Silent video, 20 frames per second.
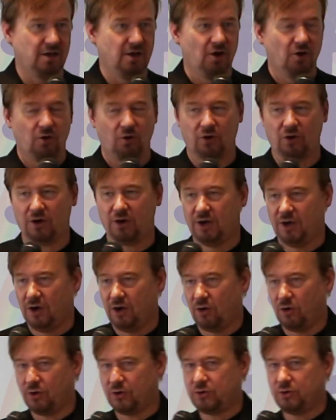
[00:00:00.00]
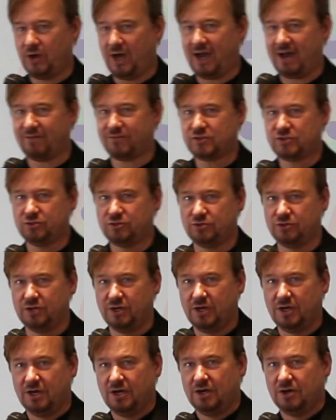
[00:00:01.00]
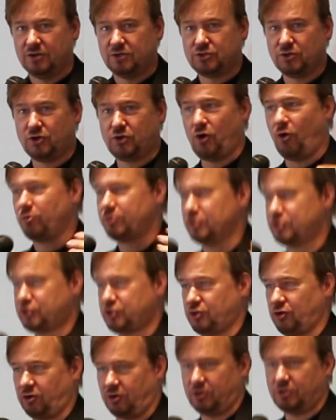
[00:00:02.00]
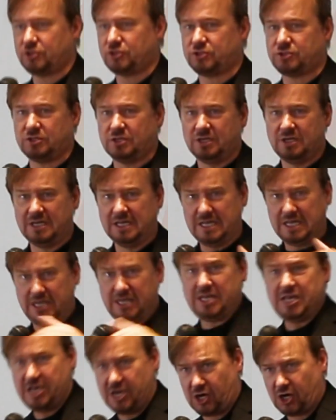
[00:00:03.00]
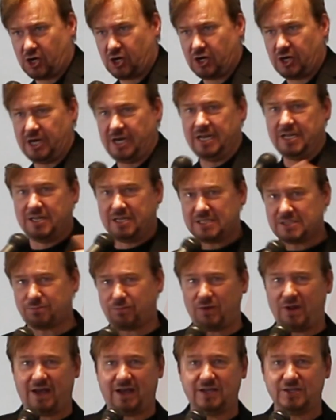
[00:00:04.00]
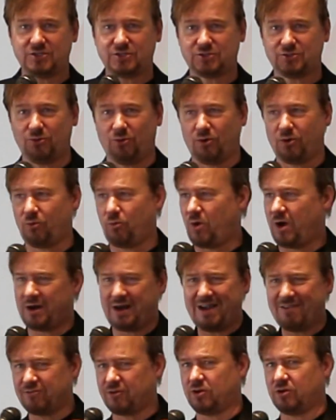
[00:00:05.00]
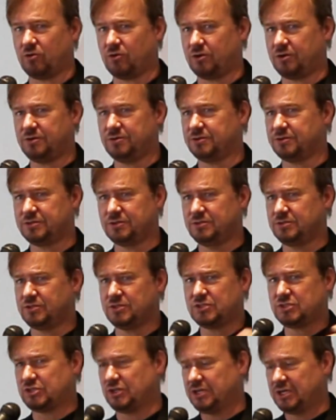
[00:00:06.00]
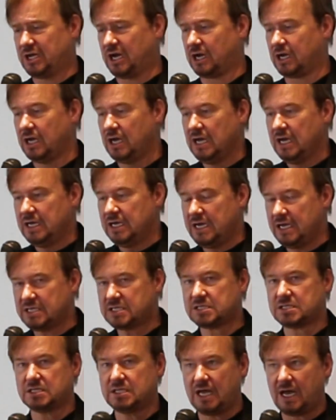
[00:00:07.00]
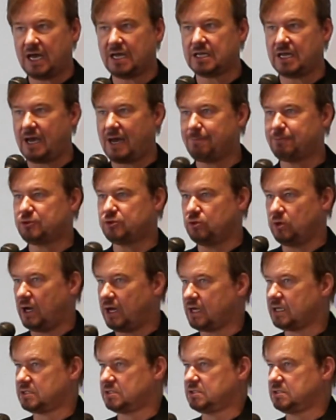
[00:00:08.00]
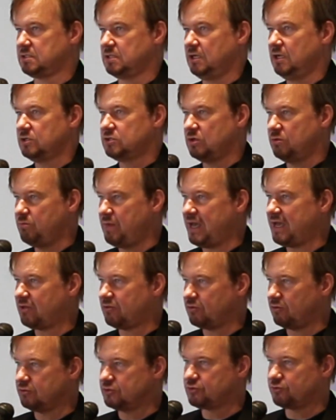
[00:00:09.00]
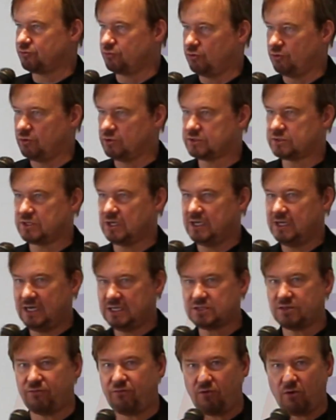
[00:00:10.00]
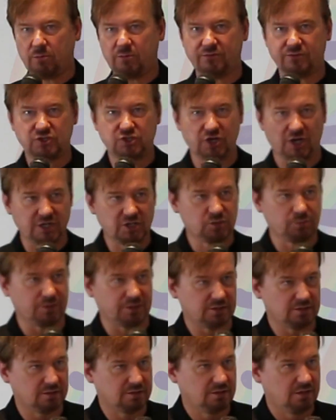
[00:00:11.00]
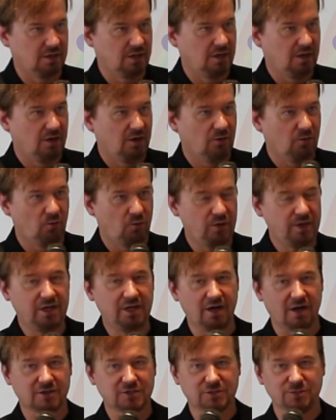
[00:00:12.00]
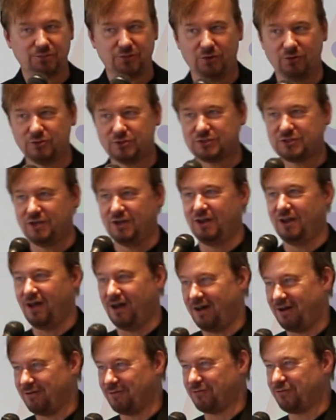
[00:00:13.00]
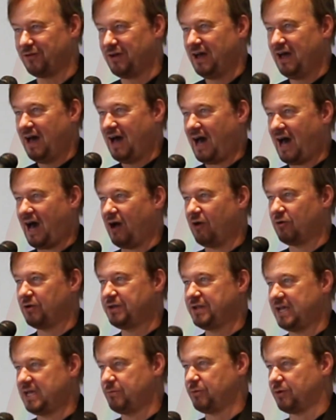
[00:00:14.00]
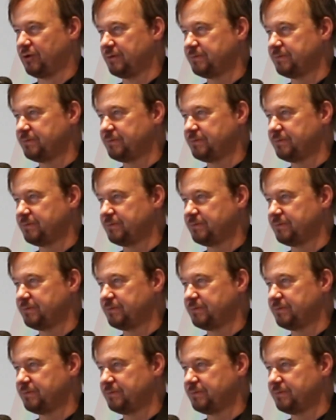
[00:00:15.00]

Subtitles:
or you have to go to church here in this place or wherever, or to synagogue. It's not up to us to make those rules. It's a form of judgment. We are supposed to love our neighbor.